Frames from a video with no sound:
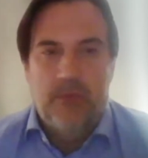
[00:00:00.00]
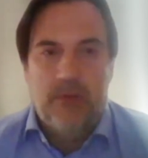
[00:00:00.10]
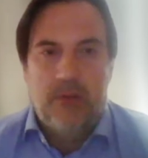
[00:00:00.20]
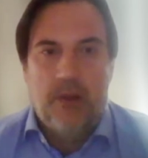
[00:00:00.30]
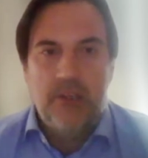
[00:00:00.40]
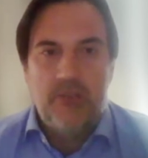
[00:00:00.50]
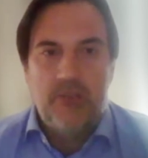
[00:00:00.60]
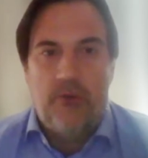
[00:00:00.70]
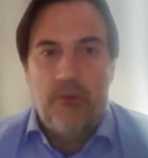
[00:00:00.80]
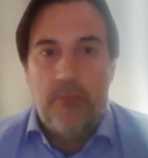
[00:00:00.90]
Turkish
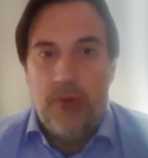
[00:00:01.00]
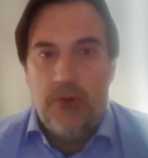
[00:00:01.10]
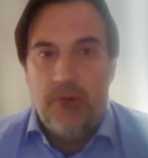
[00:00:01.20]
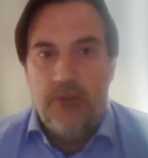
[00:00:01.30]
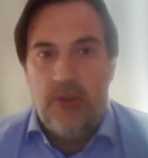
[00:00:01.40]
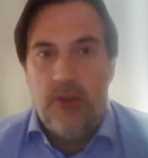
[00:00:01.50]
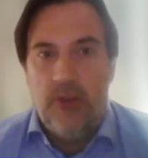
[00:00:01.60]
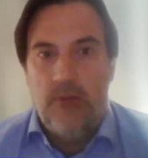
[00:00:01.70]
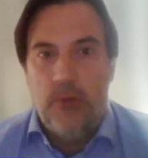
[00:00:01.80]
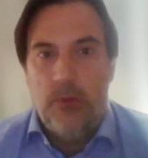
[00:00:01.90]
foreign policy,
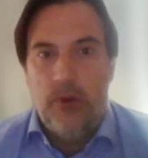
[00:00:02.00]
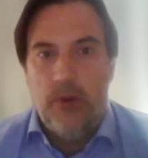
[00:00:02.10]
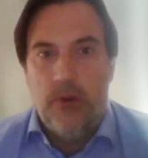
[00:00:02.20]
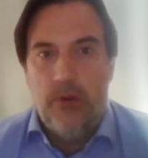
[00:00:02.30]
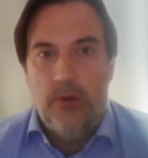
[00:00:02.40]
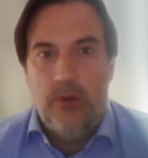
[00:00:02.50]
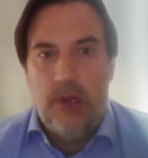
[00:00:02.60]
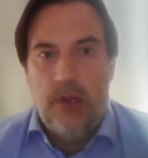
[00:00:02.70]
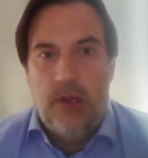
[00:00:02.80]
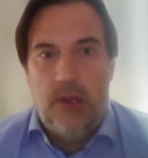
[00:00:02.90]
if you will,
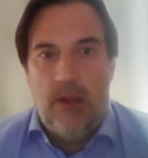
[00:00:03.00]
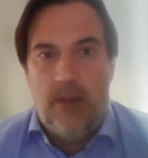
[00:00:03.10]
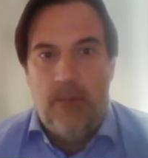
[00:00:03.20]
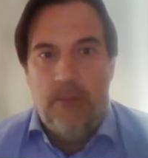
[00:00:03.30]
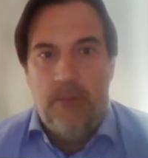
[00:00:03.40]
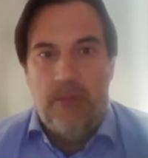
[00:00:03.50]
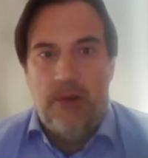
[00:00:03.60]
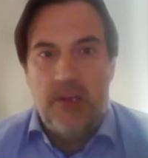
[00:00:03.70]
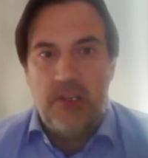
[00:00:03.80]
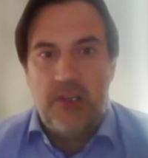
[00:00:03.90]
the
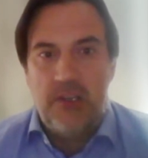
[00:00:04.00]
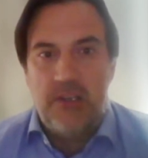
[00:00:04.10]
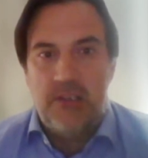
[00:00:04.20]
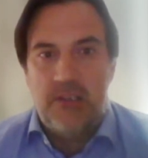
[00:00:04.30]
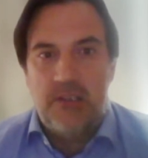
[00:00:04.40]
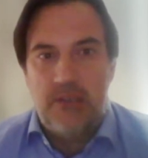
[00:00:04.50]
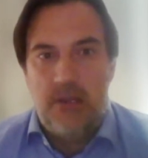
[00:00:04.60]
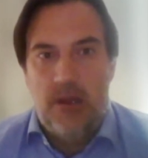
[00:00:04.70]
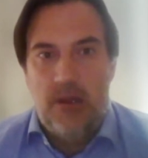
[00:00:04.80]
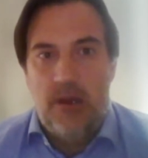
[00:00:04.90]
nationalist
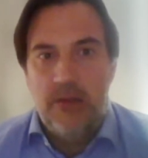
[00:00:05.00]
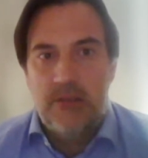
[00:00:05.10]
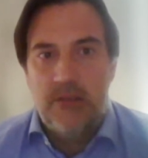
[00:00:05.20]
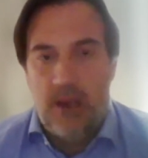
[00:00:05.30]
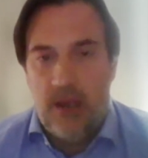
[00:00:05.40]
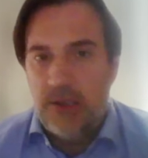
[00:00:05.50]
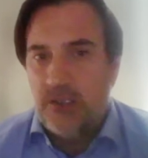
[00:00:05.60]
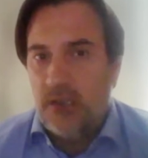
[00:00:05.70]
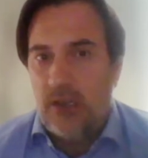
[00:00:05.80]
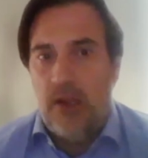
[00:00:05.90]

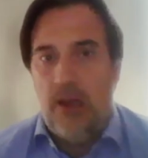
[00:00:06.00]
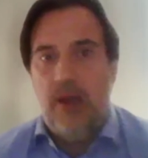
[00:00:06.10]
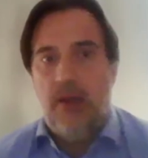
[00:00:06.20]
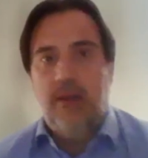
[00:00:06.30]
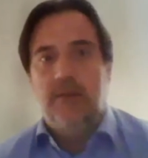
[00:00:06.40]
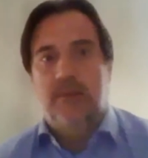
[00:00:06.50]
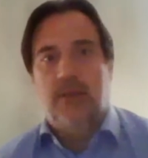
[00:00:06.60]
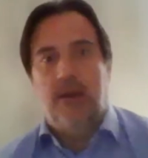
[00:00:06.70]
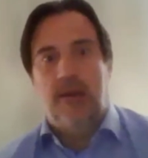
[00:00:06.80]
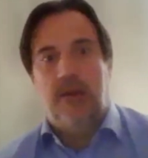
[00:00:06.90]
surge in
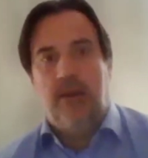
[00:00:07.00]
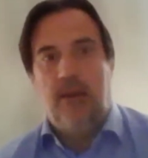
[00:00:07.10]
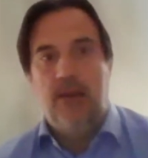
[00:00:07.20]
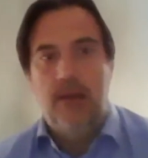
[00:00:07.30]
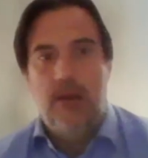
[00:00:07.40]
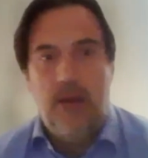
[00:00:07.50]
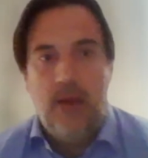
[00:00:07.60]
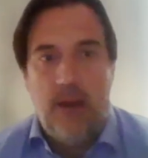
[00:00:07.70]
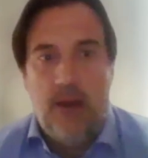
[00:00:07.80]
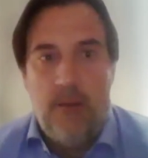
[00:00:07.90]
Turkey,
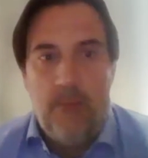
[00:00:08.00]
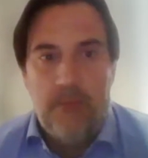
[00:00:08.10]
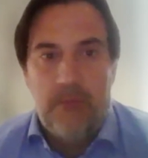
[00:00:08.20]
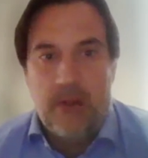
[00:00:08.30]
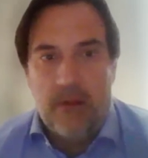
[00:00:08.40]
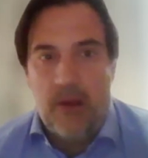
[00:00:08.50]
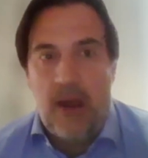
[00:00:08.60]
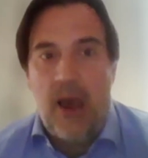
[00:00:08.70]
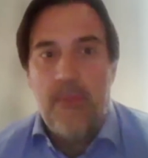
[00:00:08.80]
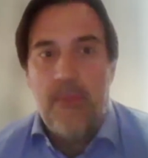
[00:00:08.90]

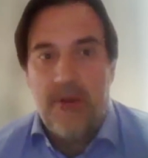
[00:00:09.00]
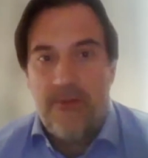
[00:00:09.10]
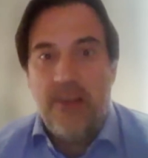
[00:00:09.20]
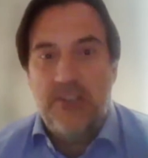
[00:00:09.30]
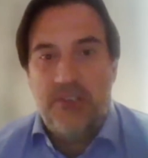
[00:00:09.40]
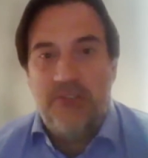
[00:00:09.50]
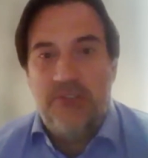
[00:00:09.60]
hyperinflation,